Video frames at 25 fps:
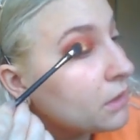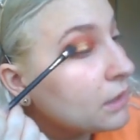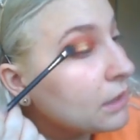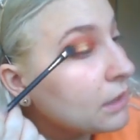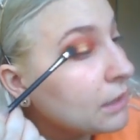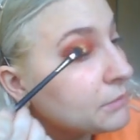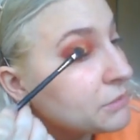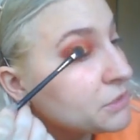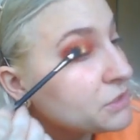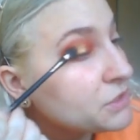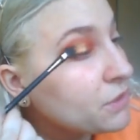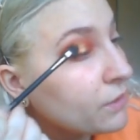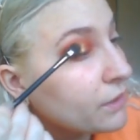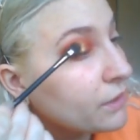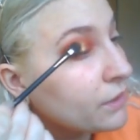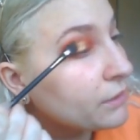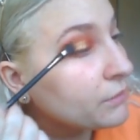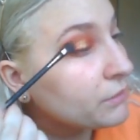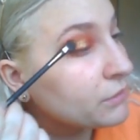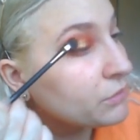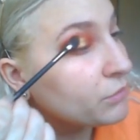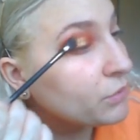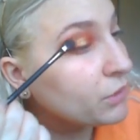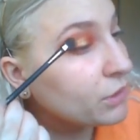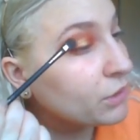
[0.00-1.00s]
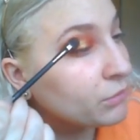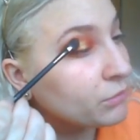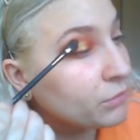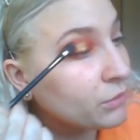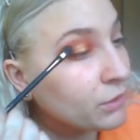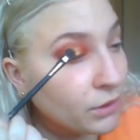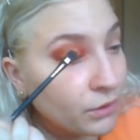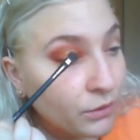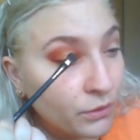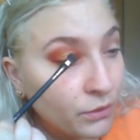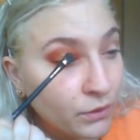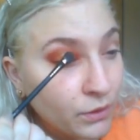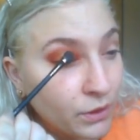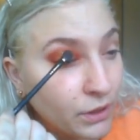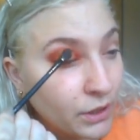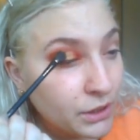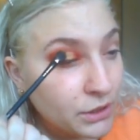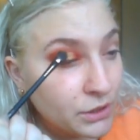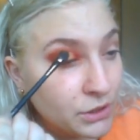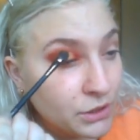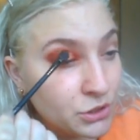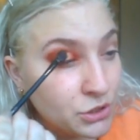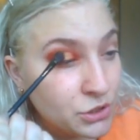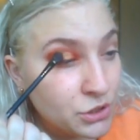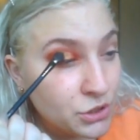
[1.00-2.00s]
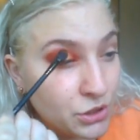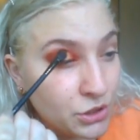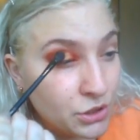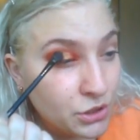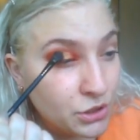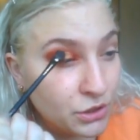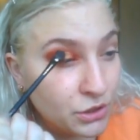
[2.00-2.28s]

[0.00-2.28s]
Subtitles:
I'm just going with more and more orange.